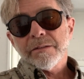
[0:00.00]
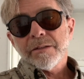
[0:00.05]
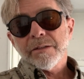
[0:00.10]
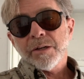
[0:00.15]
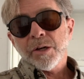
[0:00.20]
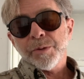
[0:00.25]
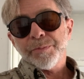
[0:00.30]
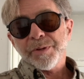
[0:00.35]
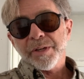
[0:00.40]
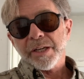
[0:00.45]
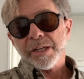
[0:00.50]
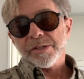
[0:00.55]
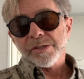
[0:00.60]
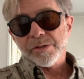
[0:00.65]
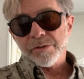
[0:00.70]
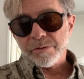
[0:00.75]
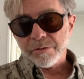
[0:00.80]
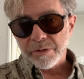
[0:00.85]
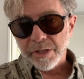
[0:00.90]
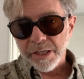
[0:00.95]
hope you guys are
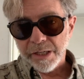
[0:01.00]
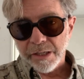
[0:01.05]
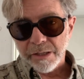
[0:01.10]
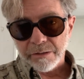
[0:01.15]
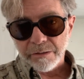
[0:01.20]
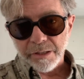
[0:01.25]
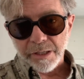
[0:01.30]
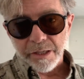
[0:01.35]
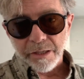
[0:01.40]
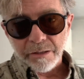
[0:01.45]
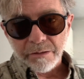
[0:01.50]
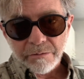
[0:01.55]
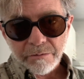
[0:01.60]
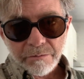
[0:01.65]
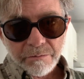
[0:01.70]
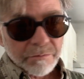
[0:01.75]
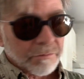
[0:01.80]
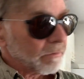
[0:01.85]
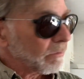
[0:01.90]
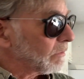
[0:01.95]
doing great out there.
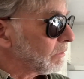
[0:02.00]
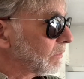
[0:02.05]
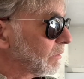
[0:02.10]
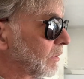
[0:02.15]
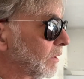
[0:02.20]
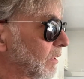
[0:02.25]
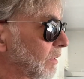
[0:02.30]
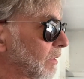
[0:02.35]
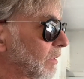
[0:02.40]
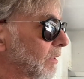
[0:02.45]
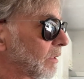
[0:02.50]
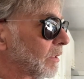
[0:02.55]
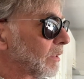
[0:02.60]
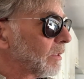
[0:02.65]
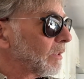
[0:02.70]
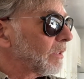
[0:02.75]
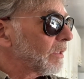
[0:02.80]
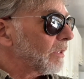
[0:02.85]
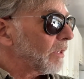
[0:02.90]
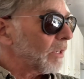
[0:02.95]

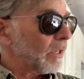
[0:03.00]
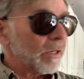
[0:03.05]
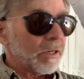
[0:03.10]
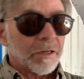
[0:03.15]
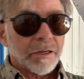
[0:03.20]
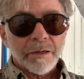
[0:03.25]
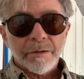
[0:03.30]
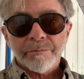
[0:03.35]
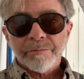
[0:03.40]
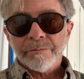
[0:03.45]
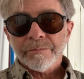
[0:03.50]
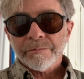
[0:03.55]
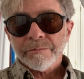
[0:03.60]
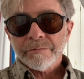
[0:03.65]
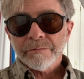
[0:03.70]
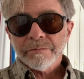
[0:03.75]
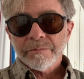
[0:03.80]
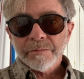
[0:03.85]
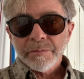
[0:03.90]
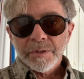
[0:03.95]

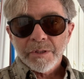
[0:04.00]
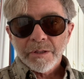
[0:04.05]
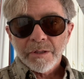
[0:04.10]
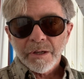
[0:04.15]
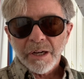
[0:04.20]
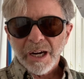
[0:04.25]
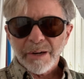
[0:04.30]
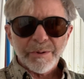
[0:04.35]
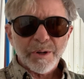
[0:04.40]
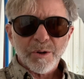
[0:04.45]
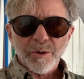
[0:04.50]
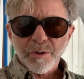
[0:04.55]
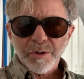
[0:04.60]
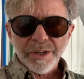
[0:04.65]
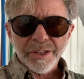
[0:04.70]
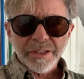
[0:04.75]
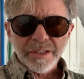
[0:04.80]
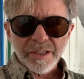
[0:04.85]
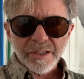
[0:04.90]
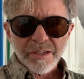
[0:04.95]
I
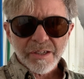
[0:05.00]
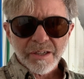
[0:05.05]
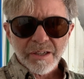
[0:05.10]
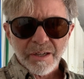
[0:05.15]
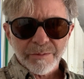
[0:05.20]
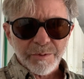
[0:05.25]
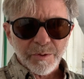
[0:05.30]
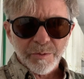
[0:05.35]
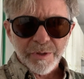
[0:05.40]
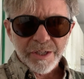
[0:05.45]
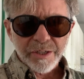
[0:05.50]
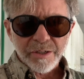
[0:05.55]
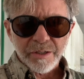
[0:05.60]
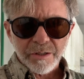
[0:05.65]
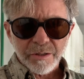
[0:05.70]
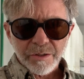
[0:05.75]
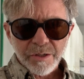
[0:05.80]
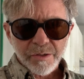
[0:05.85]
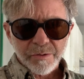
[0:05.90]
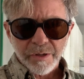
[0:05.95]
recorded this a couple weeks
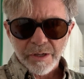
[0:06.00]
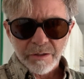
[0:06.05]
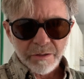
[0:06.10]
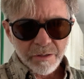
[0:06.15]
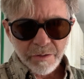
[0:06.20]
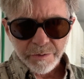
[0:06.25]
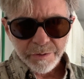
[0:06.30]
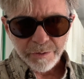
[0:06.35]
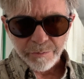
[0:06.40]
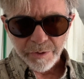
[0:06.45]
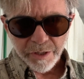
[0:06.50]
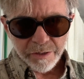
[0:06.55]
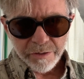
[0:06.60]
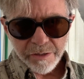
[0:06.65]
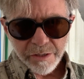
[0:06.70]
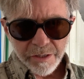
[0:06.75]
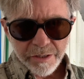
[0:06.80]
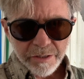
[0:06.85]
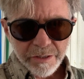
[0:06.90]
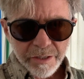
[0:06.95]
ago, so I don't know what the weather's
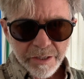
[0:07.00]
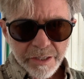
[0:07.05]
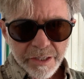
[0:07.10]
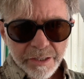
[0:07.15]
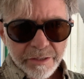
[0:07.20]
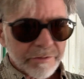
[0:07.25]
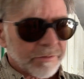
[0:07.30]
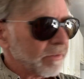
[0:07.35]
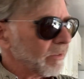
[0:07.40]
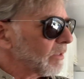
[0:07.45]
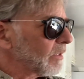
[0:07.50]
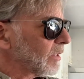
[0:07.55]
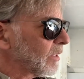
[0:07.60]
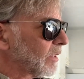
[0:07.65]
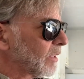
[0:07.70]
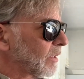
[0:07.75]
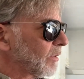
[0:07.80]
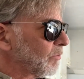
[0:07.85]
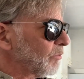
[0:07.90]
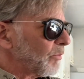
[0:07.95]
like today,
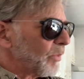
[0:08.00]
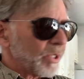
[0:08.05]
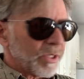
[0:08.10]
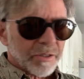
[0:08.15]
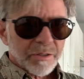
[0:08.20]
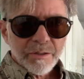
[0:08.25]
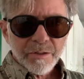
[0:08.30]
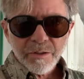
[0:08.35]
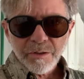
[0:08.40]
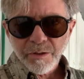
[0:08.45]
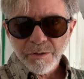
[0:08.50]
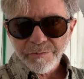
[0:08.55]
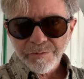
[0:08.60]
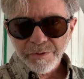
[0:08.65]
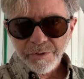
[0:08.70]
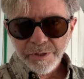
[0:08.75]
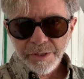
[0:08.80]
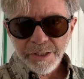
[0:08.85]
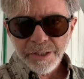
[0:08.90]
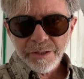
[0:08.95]
but
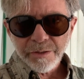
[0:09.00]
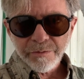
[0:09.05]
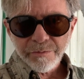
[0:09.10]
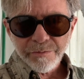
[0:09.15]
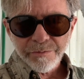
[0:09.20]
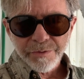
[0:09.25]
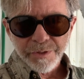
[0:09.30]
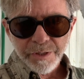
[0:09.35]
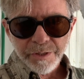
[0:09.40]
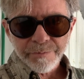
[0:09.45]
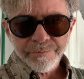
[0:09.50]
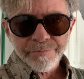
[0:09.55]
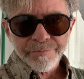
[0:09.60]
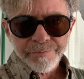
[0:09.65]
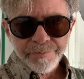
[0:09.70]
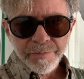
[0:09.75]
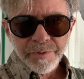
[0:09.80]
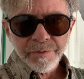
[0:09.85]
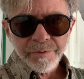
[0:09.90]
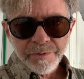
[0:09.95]
hopefully you've
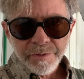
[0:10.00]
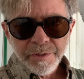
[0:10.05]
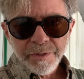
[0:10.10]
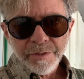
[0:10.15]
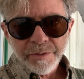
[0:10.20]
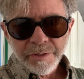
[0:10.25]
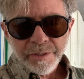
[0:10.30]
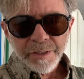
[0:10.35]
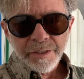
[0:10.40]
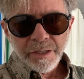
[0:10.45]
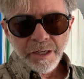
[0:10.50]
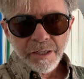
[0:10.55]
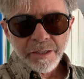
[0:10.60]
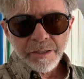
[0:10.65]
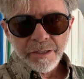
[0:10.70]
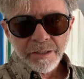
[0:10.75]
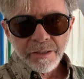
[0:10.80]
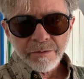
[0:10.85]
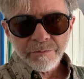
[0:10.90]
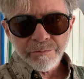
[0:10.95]
gotten
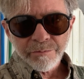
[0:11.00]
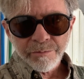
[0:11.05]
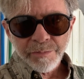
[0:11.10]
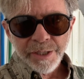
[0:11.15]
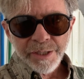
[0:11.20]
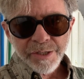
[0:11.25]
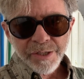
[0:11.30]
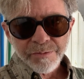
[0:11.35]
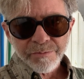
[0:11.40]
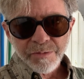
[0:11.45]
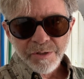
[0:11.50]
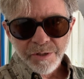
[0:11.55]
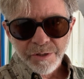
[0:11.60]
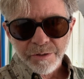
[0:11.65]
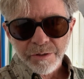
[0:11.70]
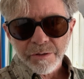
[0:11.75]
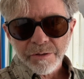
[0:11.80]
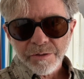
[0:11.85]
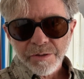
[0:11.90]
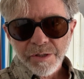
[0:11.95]
out and made some
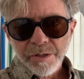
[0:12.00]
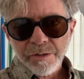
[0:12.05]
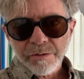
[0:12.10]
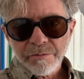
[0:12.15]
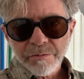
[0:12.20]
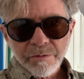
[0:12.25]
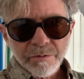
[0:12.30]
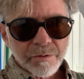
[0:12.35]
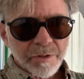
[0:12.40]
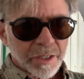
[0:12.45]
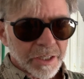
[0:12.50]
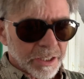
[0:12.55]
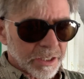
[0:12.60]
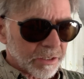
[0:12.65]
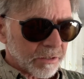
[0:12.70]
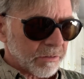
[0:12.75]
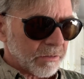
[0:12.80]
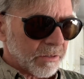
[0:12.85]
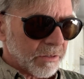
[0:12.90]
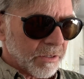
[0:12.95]
turns,
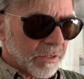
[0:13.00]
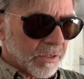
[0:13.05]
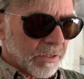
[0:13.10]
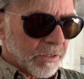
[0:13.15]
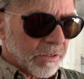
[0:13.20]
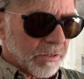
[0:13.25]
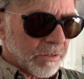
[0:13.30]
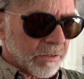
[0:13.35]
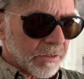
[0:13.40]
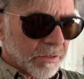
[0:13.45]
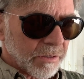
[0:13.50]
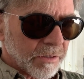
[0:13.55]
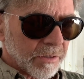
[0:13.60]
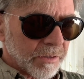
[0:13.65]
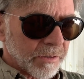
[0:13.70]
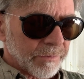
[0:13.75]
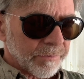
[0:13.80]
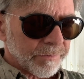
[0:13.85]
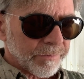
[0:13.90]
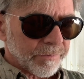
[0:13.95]
okay?
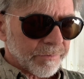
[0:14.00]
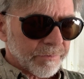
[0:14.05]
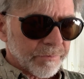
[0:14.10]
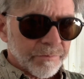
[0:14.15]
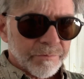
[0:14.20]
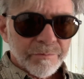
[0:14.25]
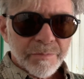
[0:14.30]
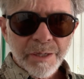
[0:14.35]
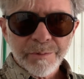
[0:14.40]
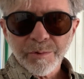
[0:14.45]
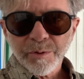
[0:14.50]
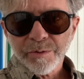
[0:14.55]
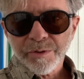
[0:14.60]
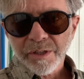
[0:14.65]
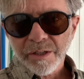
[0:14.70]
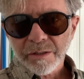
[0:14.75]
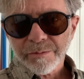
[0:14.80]
Maybe we'll talk